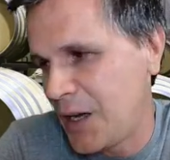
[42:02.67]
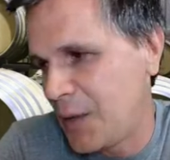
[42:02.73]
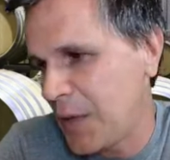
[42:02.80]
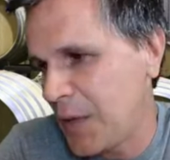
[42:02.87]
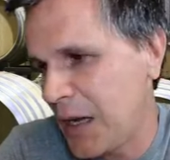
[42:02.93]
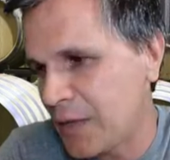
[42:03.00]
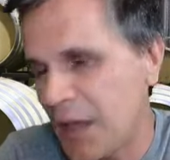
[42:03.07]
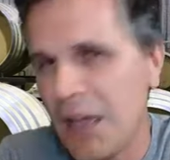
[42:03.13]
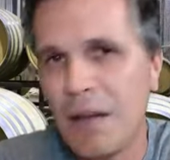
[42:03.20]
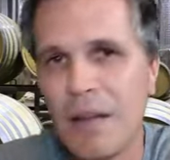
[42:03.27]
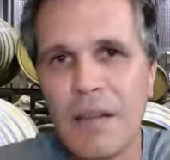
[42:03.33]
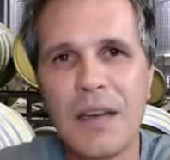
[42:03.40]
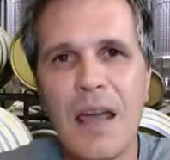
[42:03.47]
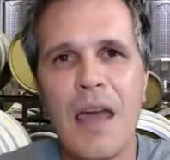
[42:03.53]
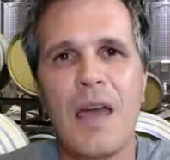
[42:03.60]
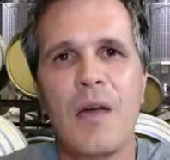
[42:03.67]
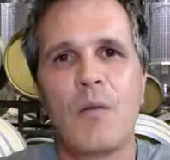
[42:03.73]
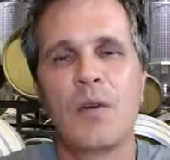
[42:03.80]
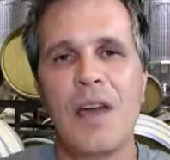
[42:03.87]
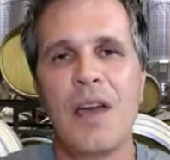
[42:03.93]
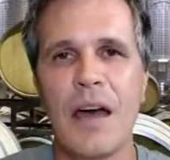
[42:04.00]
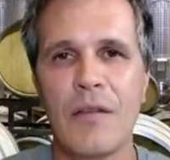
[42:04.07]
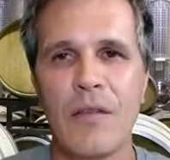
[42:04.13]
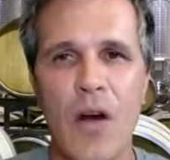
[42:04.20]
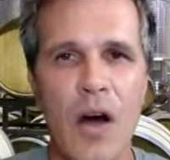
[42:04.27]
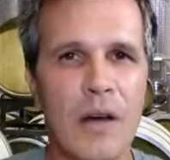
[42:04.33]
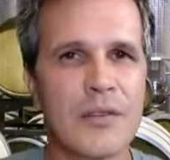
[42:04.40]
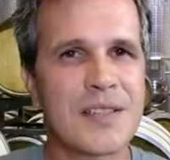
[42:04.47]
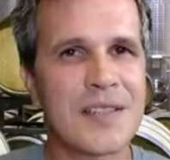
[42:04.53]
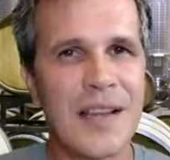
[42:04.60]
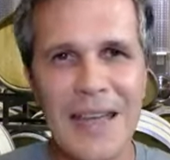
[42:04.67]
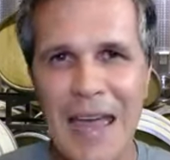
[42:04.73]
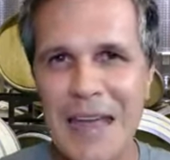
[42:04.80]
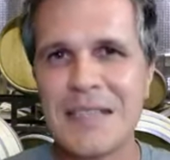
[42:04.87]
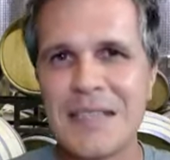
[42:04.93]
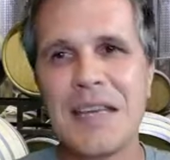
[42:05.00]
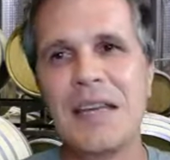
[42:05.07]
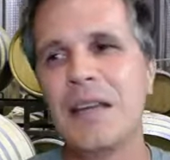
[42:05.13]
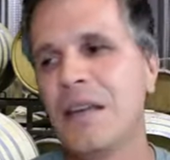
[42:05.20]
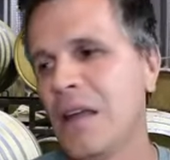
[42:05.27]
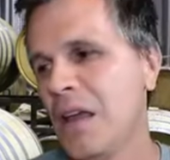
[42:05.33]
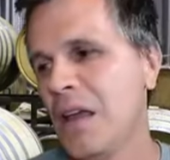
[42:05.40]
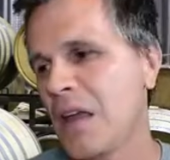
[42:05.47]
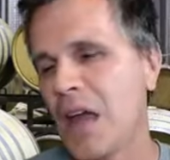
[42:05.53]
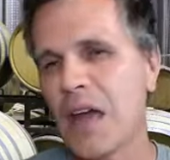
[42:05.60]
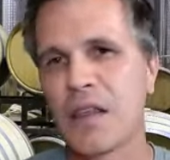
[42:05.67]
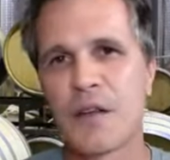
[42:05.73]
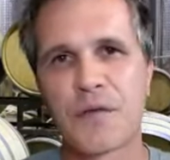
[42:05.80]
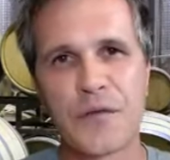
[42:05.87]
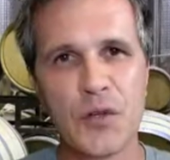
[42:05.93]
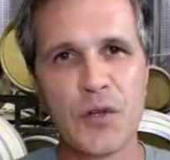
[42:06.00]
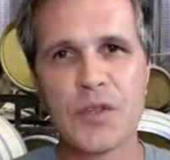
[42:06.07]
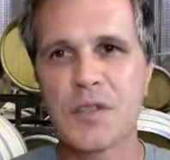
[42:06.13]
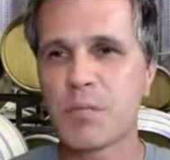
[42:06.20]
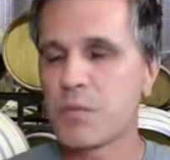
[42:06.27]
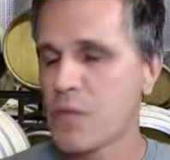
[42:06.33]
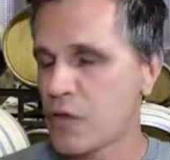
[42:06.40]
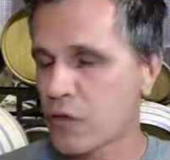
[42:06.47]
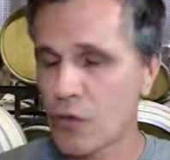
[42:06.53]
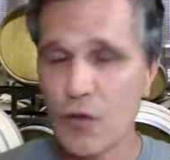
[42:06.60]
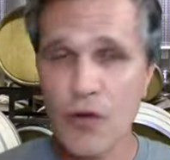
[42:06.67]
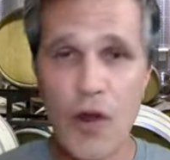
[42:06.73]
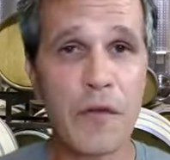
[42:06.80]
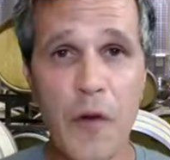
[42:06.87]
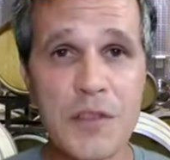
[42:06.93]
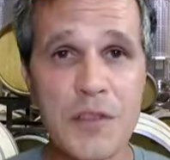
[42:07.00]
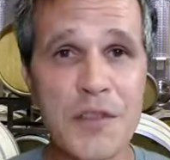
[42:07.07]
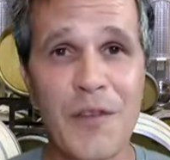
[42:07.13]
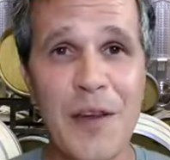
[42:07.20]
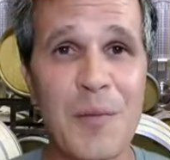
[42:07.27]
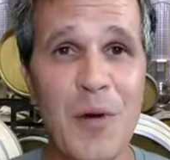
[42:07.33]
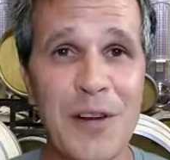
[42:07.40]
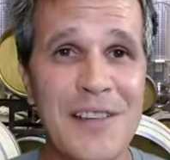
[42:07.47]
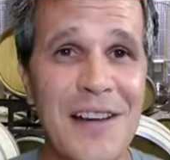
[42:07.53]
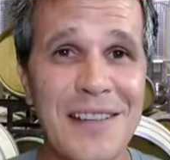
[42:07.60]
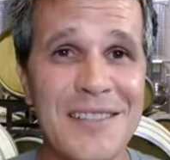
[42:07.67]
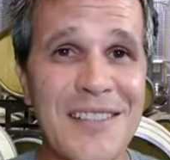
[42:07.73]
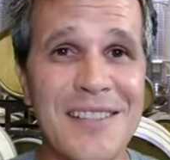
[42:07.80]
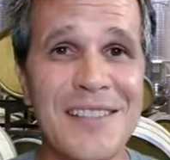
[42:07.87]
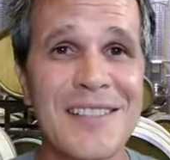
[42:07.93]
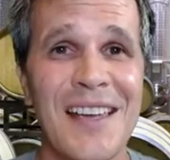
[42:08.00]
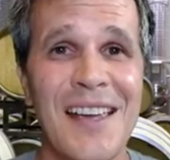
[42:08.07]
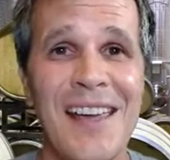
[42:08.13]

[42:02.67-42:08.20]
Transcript: at the end of the day, when you have harvests like 18 and the fruit, through no fault of anybody else's,